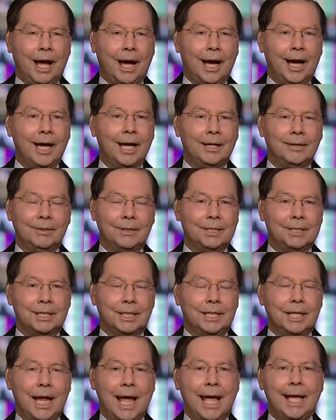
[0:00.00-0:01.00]
I haven't
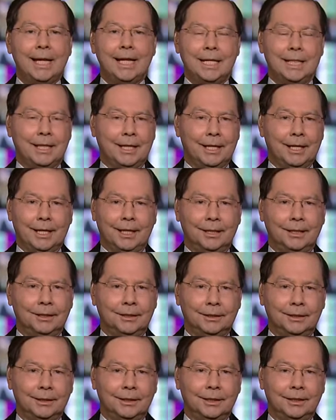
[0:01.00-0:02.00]
seen
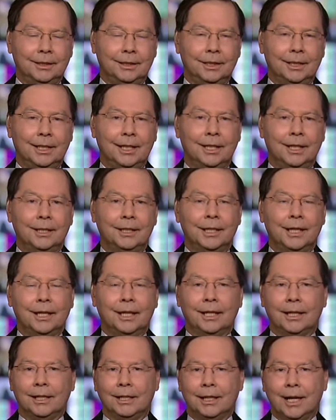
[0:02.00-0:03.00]
anything in
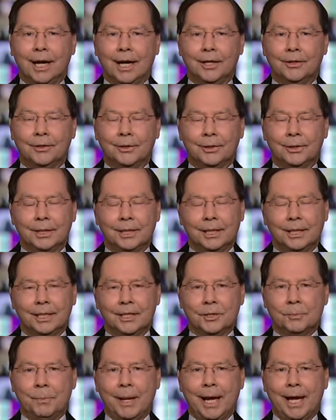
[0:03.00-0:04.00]
uh, either
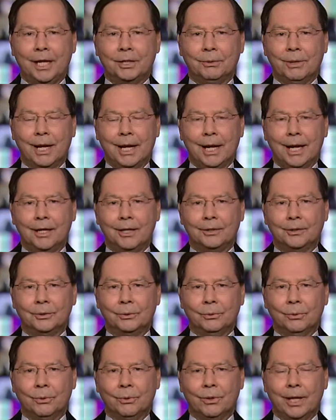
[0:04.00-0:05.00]
his background
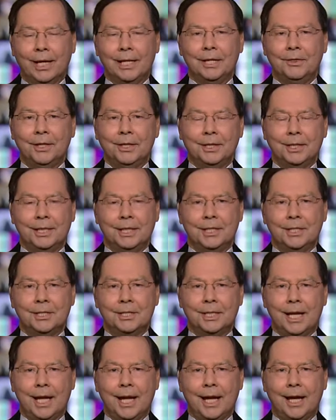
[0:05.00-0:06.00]
or anything that he
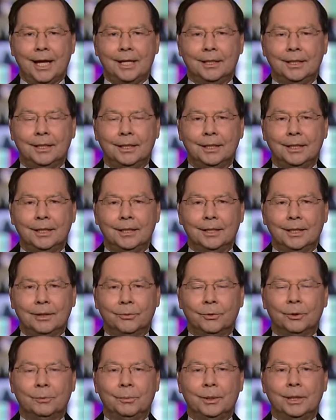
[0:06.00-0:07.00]
said
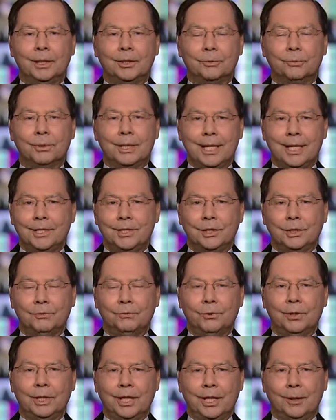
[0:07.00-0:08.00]
that would be a reason
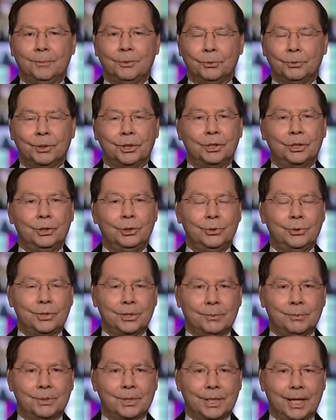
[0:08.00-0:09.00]
for him to recuse
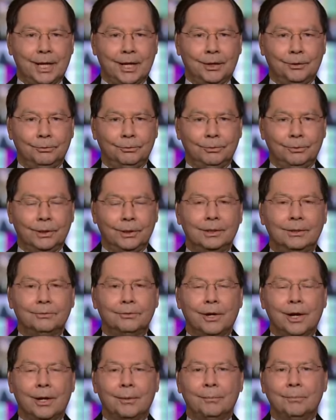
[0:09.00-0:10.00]
himself
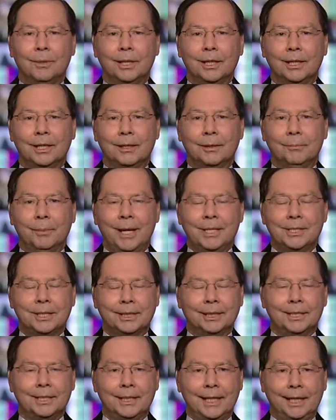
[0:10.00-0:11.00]
from uh,
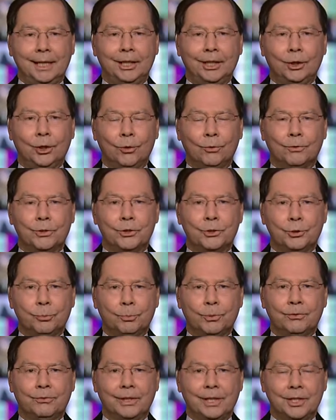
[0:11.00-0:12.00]
basically taking over
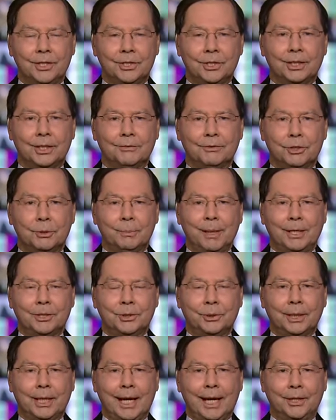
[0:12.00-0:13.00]
supervision of the
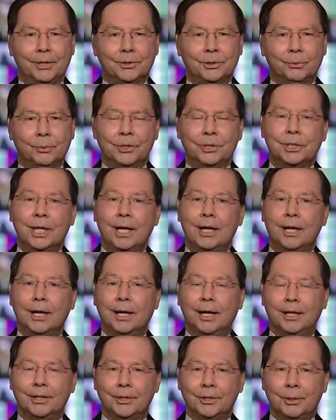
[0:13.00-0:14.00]
special counsel, which
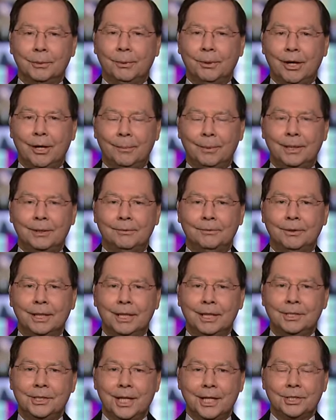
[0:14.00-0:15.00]
under Department of
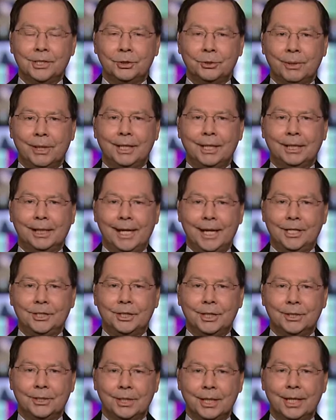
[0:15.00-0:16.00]
Justice
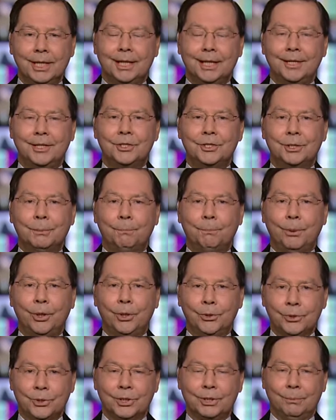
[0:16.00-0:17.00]
regulations, it's
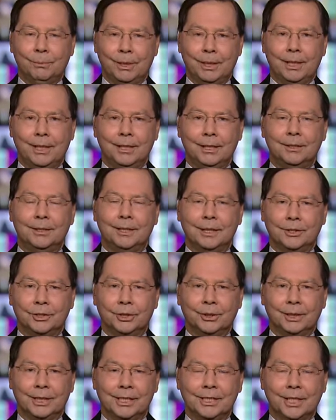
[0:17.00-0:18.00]
supposed to be the
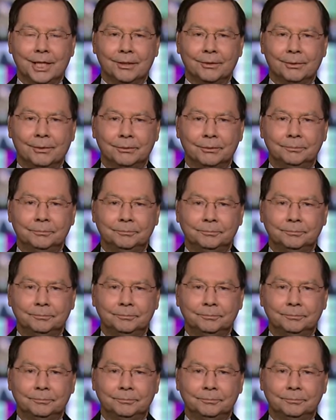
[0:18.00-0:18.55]
attorney general.